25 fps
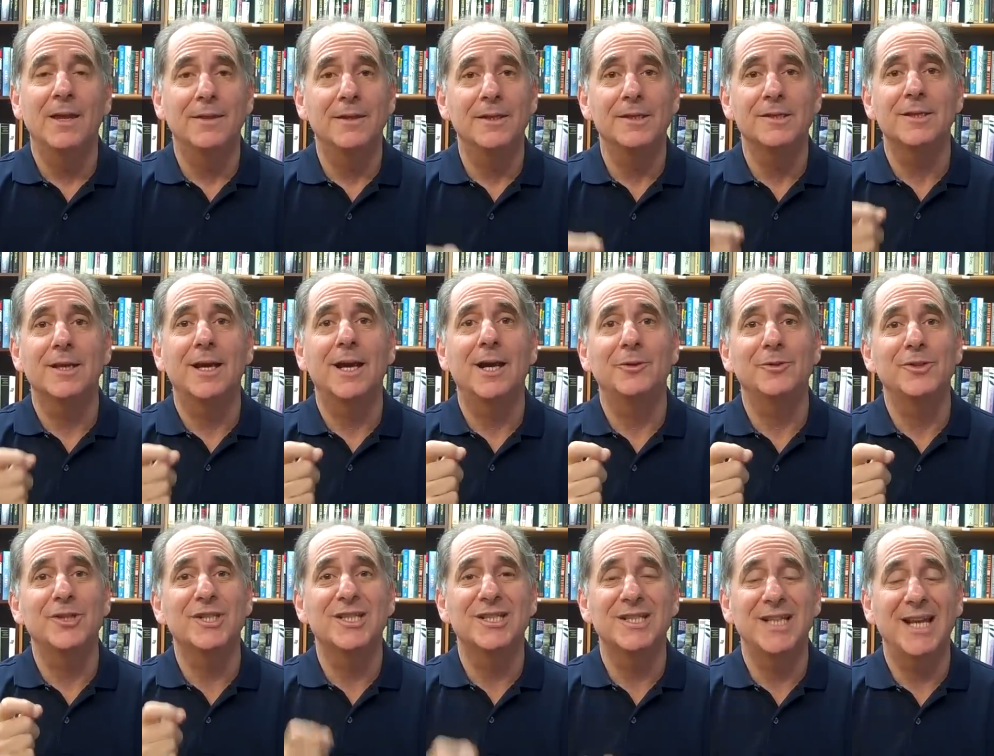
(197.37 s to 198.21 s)
This
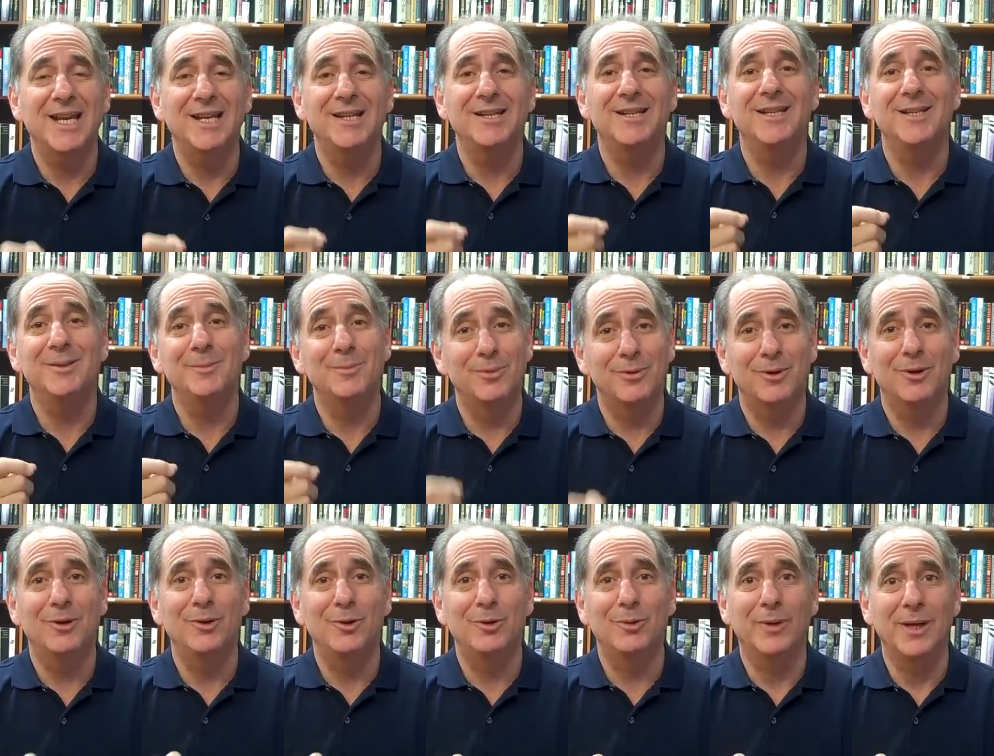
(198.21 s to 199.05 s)
outstanding
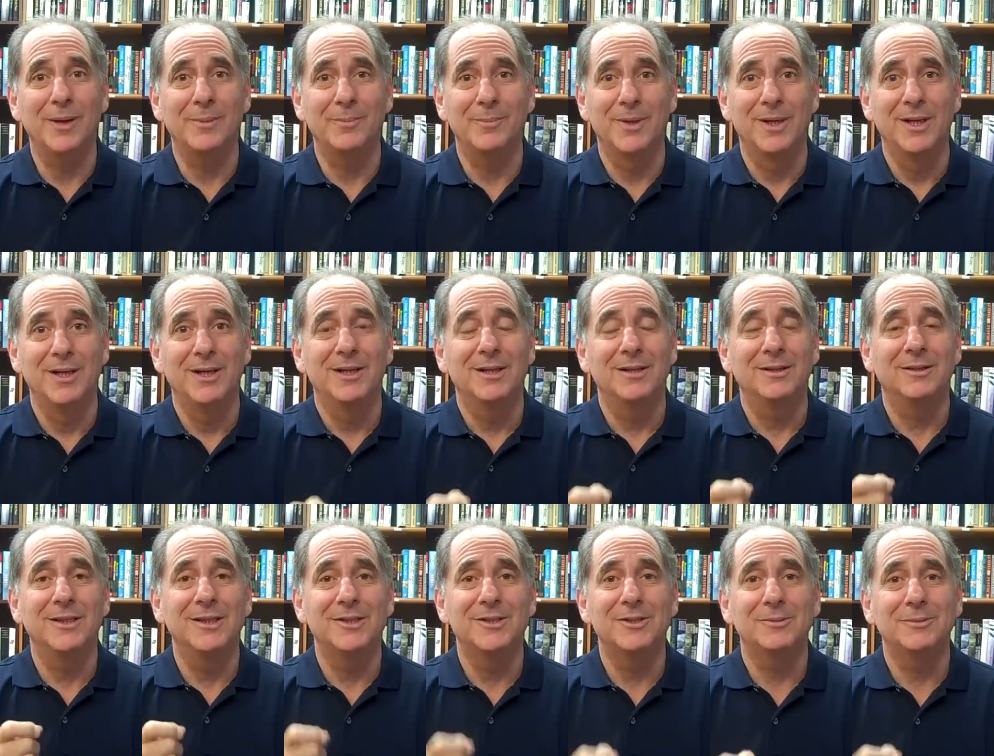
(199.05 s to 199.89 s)
program
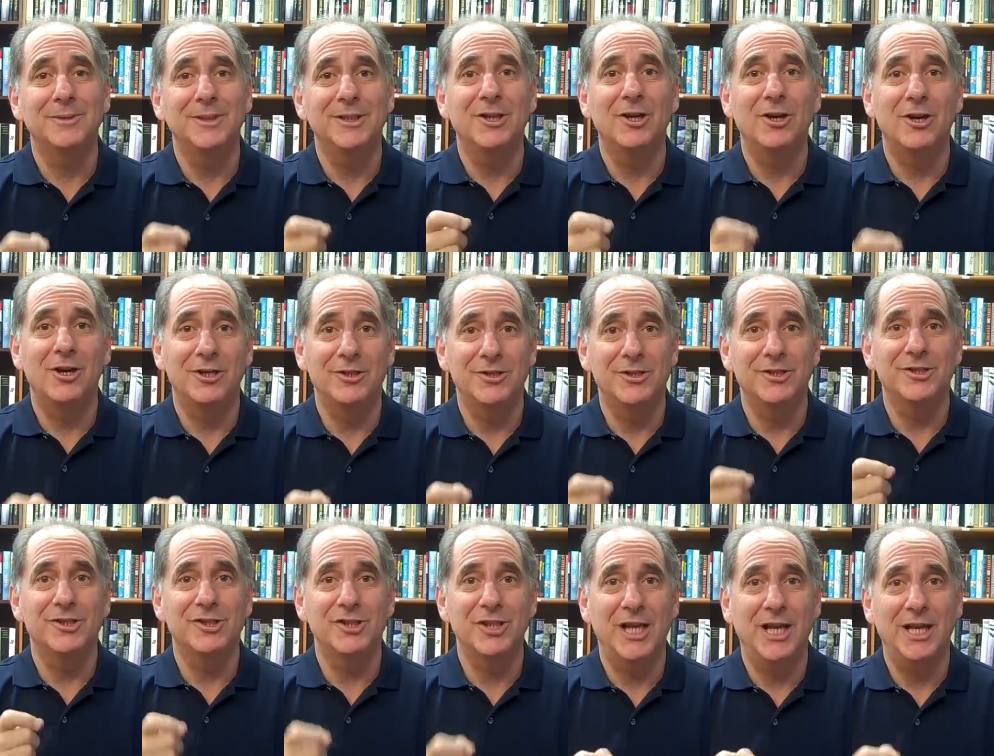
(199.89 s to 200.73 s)
literally
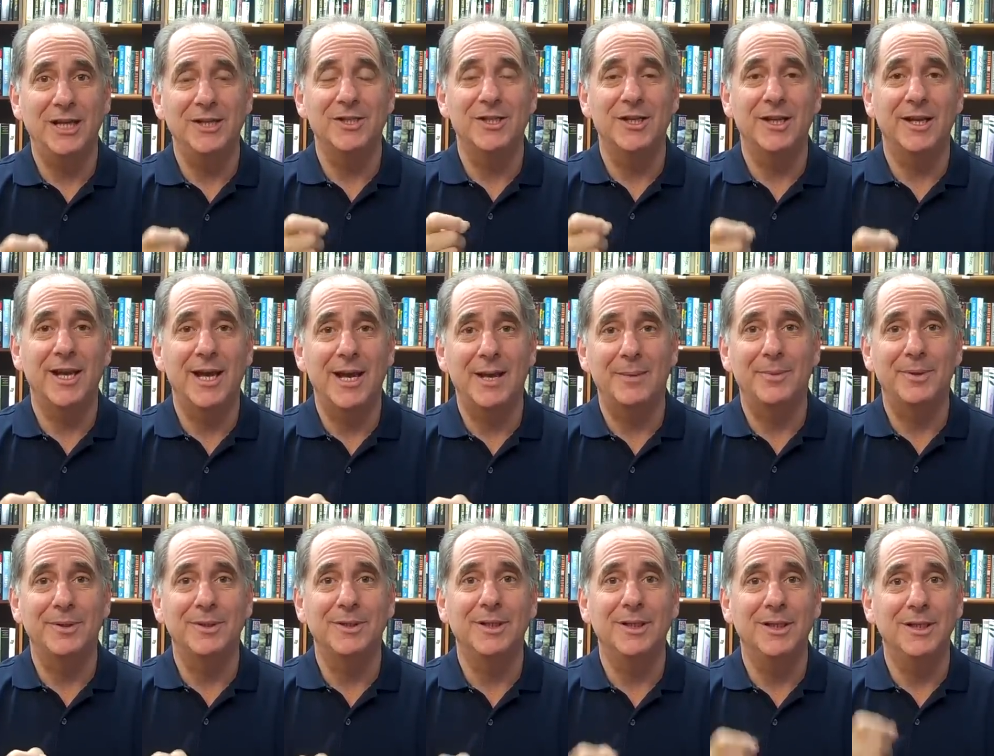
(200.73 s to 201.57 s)
causes change to
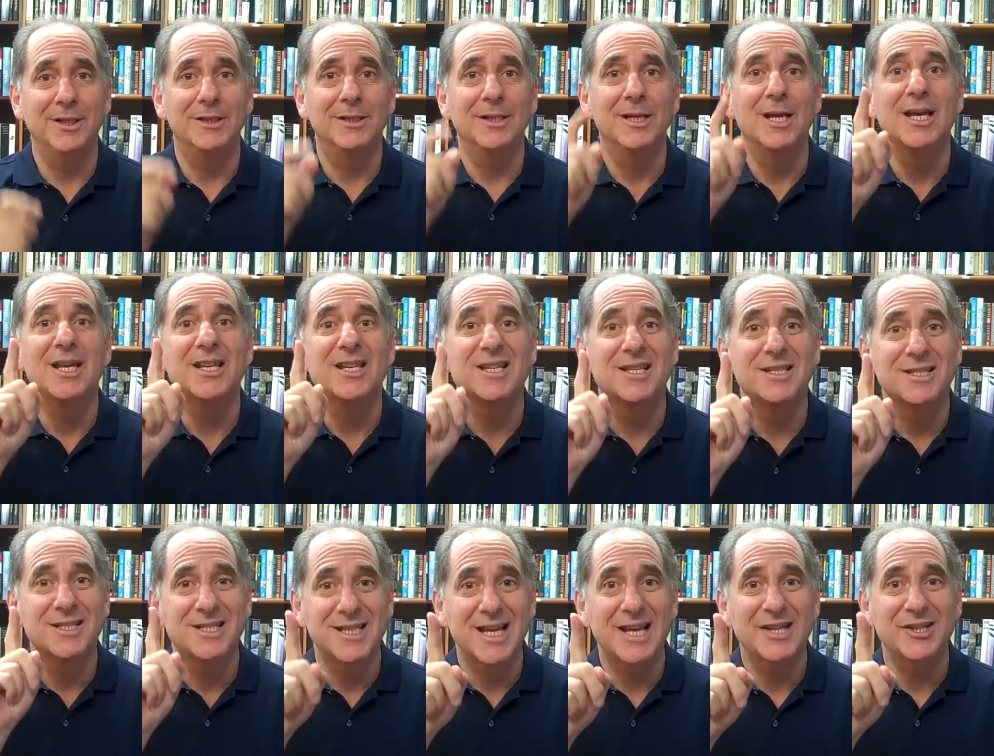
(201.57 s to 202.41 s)
happen in
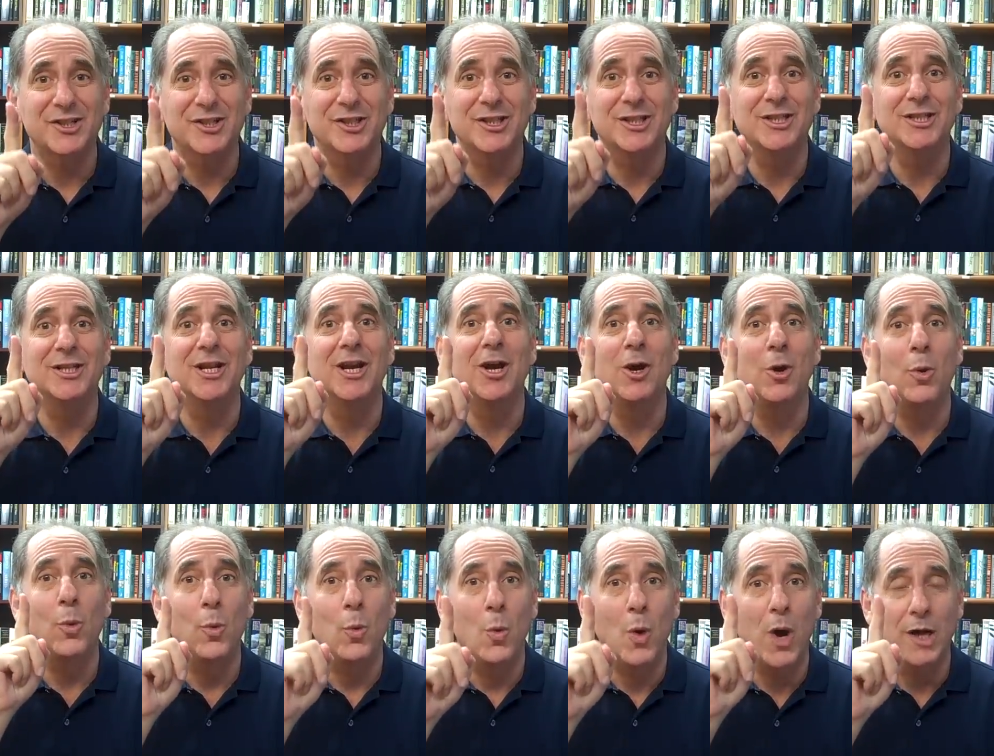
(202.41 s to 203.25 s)
session
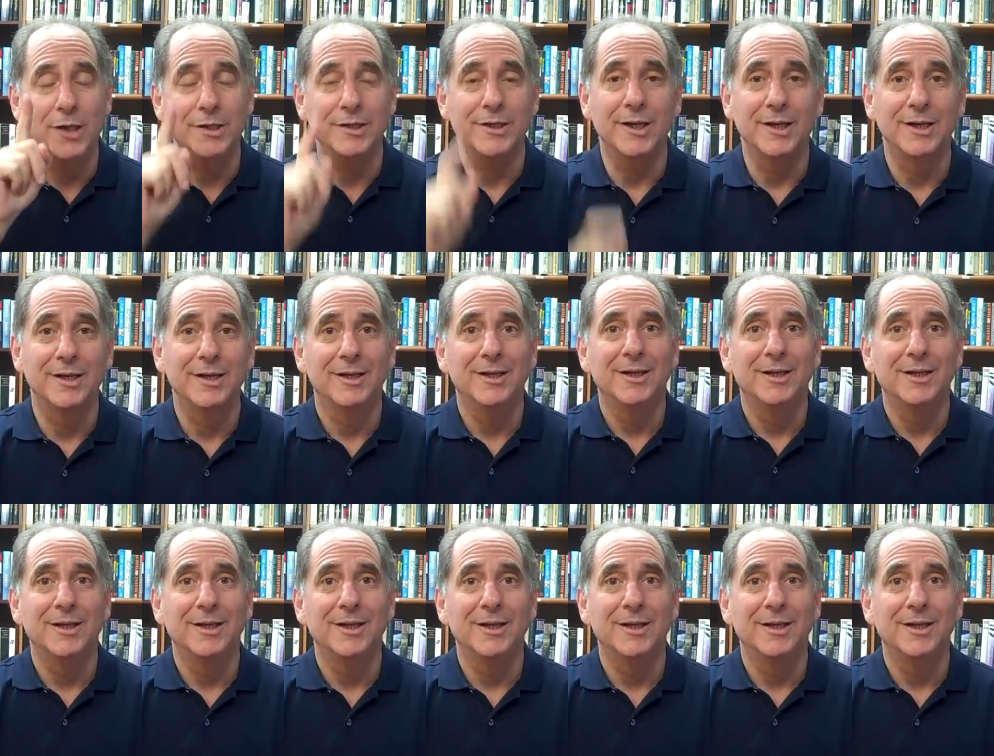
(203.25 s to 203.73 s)
one